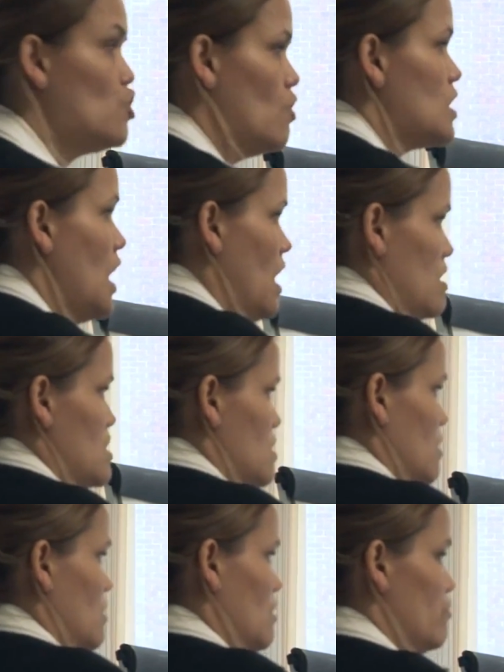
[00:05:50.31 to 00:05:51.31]
don't
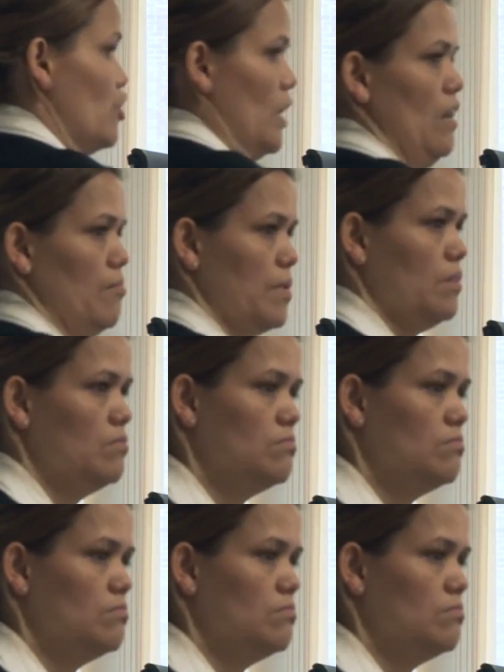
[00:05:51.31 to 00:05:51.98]
ask for help.